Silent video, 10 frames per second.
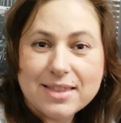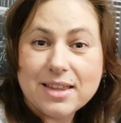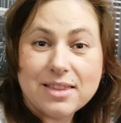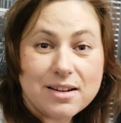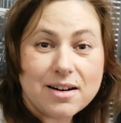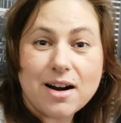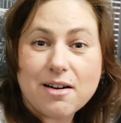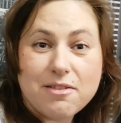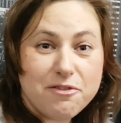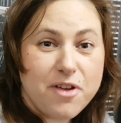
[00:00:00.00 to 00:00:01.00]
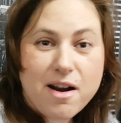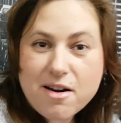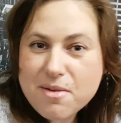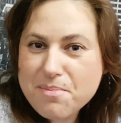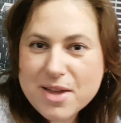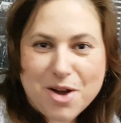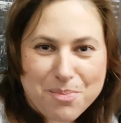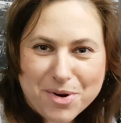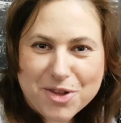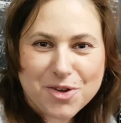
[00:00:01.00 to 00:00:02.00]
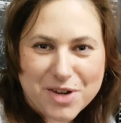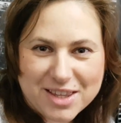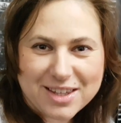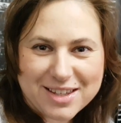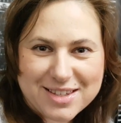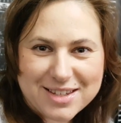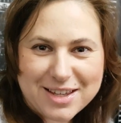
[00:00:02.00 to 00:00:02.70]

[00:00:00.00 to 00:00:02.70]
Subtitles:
that there are very big opportunities